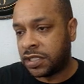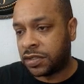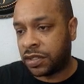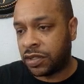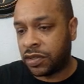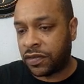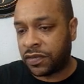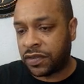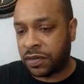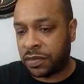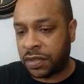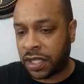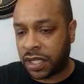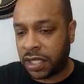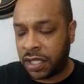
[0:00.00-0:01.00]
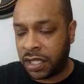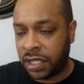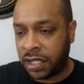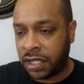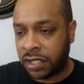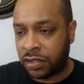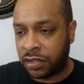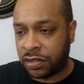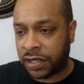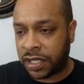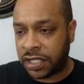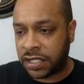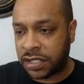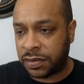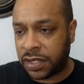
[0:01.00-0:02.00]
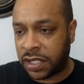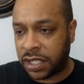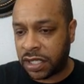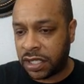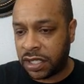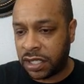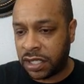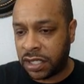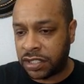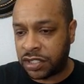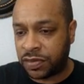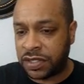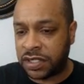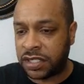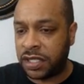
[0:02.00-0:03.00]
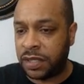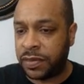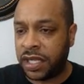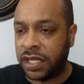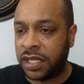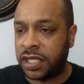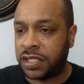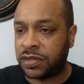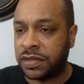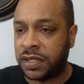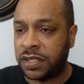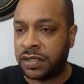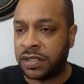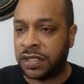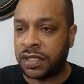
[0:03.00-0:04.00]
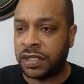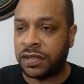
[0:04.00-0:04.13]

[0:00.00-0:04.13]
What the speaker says: So you go off there, be like, go crazy. Be like, switch to the mainnet.